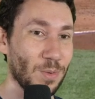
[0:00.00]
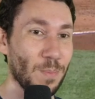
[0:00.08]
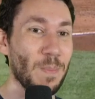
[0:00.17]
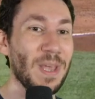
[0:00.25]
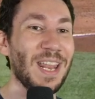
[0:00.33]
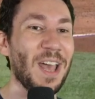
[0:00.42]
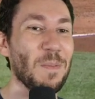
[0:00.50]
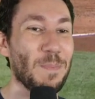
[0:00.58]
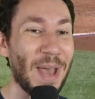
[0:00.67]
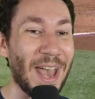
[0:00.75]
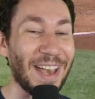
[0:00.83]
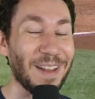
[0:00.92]
Mid at
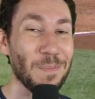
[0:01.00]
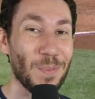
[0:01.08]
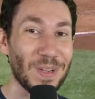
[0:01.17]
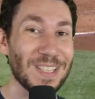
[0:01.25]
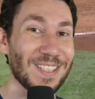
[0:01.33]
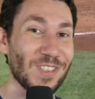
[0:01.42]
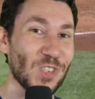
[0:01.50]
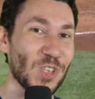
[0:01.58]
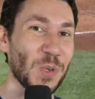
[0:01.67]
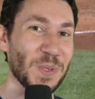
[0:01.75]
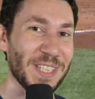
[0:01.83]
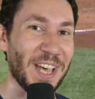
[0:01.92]
bat, Brinson
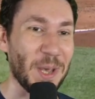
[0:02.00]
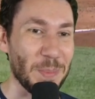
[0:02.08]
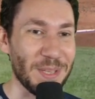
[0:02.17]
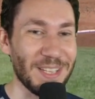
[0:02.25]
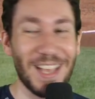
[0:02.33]
shows up.